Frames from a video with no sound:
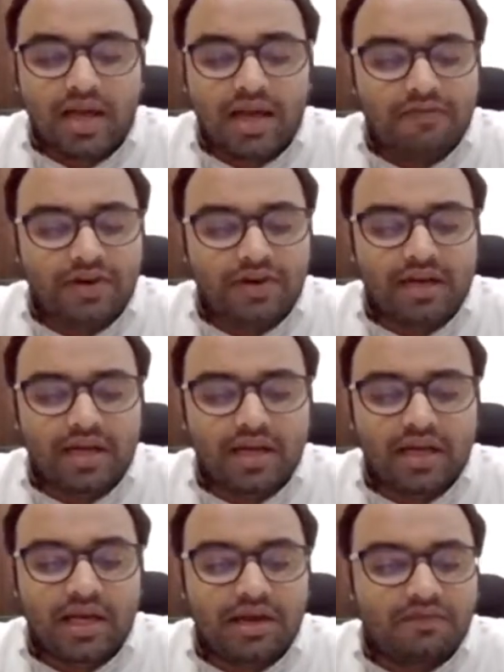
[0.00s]
every
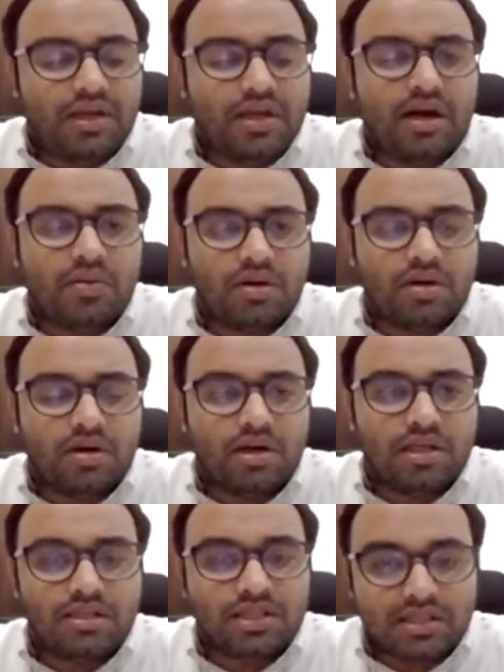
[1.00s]
day, every hour
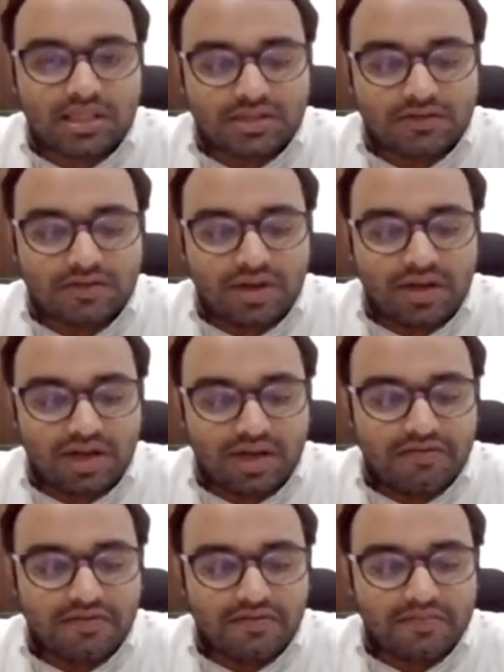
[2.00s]
is successful in
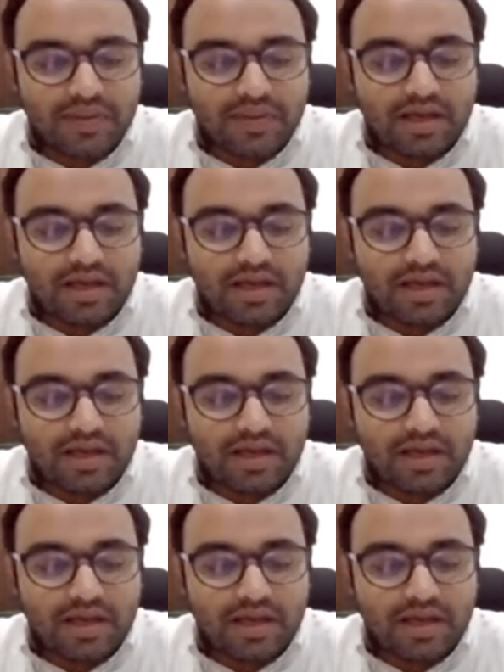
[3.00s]
life.